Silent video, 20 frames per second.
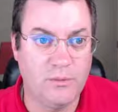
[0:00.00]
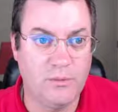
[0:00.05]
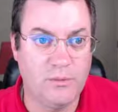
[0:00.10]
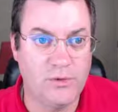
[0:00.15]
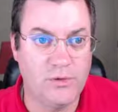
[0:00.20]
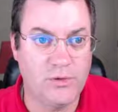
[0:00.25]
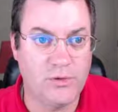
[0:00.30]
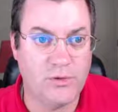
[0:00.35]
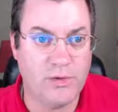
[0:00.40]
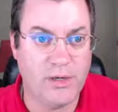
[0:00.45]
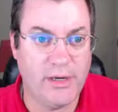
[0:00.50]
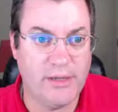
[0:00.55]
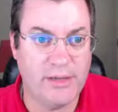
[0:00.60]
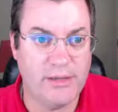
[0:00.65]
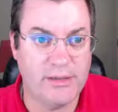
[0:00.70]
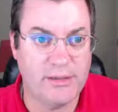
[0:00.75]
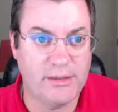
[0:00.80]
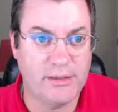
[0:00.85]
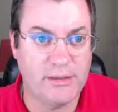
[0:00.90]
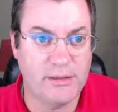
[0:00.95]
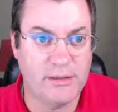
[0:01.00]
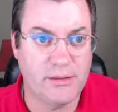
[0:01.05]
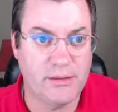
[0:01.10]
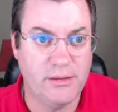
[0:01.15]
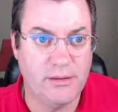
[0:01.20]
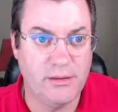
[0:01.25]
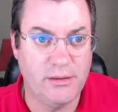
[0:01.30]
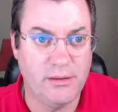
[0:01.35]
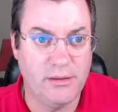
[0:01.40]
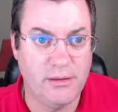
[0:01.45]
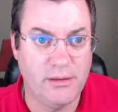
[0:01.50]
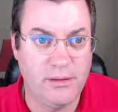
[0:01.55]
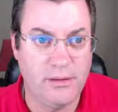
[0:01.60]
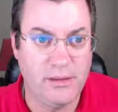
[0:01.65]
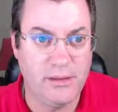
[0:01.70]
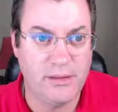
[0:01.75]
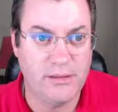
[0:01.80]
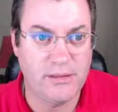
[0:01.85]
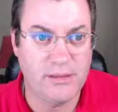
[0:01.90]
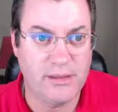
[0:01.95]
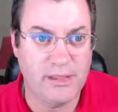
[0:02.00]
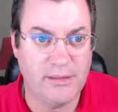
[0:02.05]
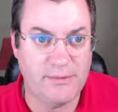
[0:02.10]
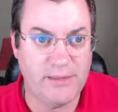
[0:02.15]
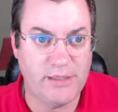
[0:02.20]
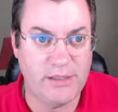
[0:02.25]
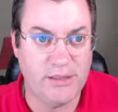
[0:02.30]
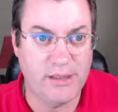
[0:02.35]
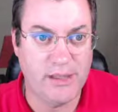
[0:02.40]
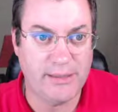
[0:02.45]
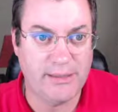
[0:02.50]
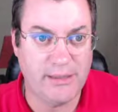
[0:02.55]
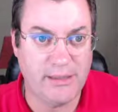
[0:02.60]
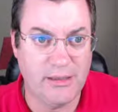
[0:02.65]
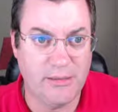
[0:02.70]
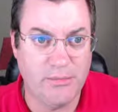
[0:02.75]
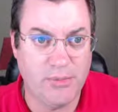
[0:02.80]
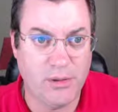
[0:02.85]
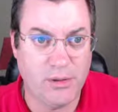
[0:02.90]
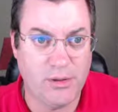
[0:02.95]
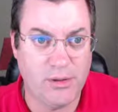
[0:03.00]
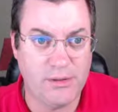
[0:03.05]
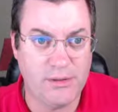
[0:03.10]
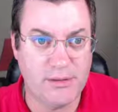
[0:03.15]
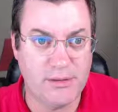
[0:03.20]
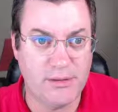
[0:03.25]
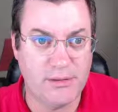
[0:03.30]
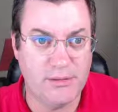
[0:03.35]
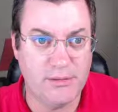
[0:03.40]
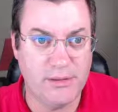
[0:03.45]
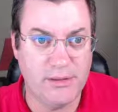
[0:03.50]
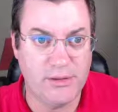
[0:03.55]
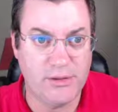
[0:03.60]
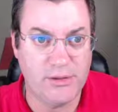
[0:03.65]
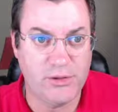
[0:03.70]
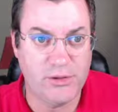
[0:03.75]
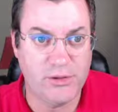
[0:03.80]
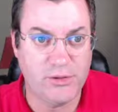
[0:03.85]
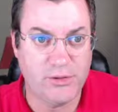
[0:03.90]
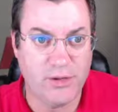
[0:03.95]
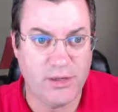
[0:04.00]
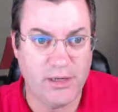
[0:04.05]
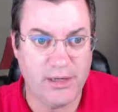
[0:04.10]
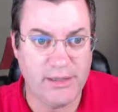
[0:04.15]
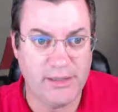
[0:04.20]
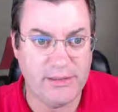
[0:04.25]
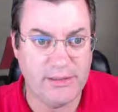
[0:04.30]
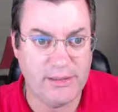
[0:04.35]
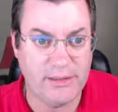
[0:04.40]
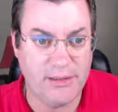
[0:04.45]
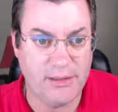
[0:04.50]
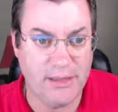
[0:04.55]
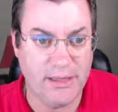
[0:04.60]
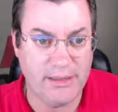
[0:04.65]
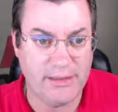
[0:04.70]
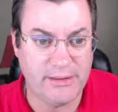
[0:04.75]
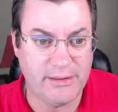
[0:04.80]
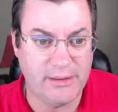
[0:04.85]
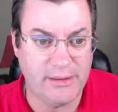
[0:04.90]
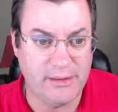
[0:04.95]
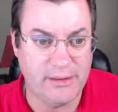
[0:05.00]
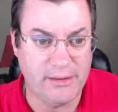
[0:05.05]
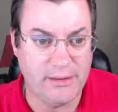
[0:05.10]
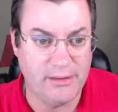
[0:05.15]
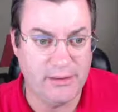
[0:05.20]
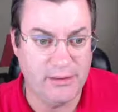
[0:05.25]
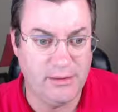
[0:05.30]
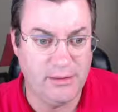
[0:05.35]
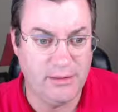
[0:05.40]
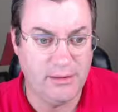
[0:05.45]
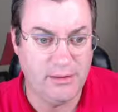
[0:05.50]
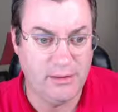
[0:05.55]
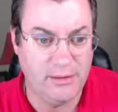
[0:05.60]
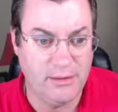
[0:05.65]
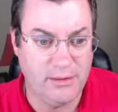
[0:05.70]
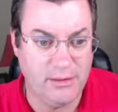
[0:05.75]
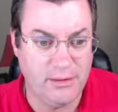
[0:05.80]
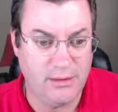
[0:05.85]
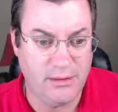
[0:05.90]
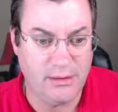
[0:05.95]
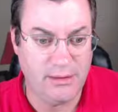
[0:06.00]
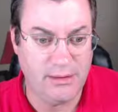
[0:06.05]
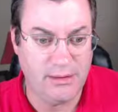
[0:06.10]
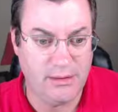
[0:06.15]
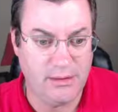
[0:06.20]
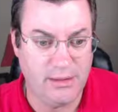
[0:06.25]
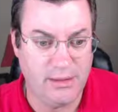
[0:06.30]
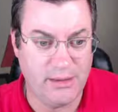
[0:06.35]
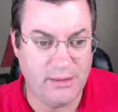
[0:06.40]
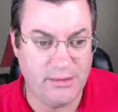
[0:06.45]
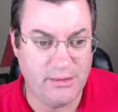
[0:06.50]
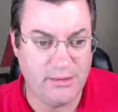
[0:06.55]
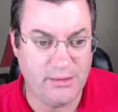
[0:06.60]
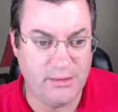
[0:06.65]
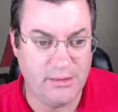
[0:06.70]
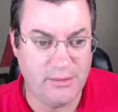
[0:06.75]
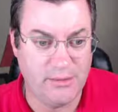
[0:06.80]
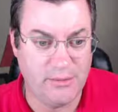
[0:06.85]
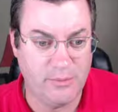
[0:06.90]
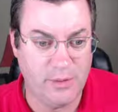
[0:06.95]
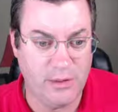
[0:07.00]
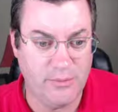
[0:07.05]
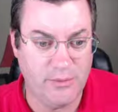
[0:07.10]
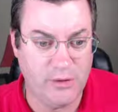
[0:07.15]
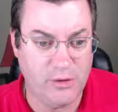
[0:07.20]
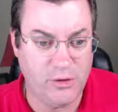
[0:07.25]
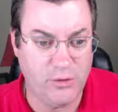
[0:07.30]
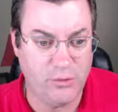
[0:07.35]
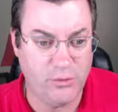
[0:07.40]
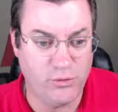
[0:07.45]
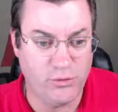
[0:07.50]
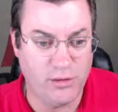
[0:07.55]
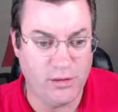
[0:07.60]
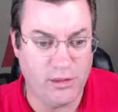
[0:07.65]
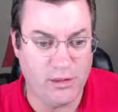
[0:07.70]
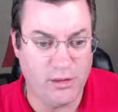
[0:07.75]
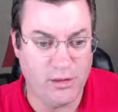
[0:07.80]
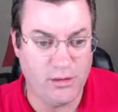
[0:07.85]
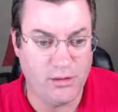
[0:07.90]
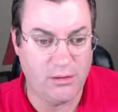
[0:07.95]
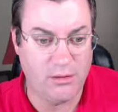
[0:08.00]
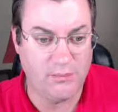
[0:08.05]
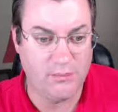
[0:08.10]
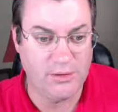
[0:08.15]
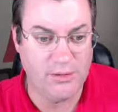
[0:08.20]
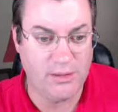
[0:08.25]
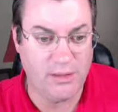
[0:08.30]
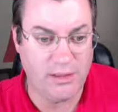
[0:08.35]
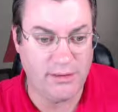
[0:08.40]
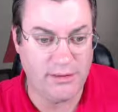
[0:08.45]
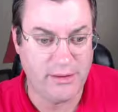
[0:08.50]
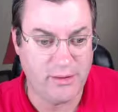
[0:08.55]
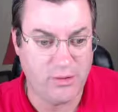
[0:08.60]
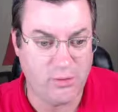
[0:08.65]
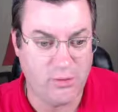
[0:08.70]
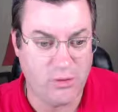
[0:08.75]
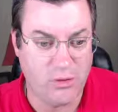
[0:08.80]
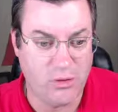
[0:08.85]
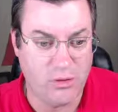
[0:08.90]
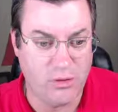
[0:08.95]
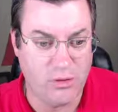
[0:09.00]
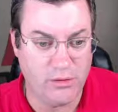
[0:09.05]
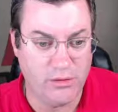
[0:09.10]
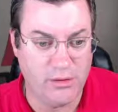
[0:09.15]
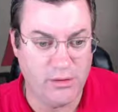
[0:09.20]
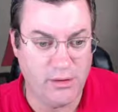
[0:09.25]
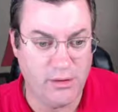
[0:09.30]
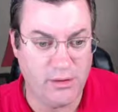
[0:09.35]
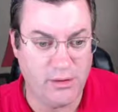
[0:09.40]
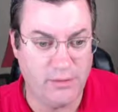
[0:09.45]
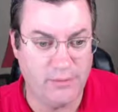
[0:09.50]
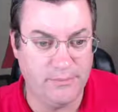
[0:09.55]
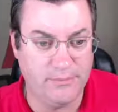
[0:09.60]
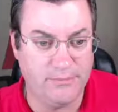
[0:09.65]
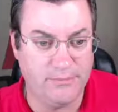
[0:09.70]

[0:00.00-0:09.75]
Let's try this. Instead of selecting the parts, let's try selecting like this. This may be user error. I'm selecting the wrong thing.